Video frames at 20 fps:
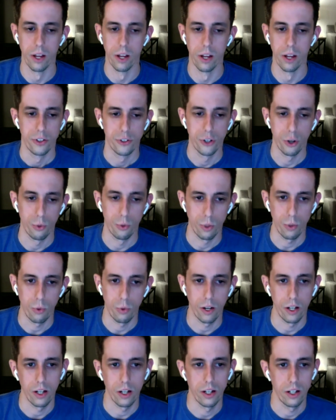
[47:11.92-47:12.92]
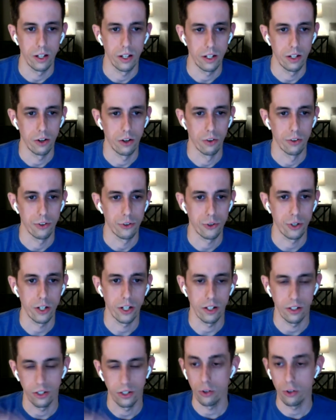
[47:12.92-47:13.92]
so we want to, you know, treat
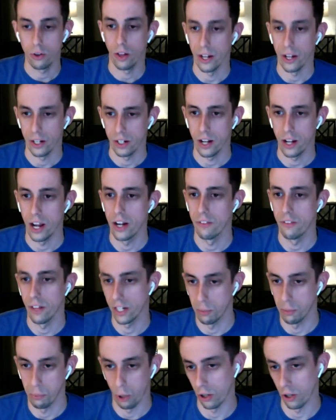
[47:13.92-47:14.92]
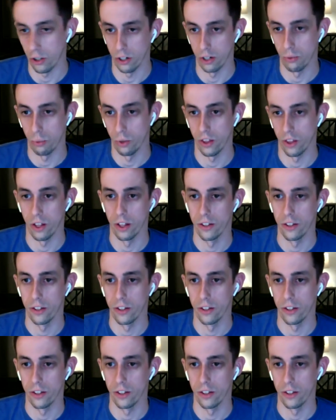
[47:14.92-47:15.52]
you like kind of like a partner with us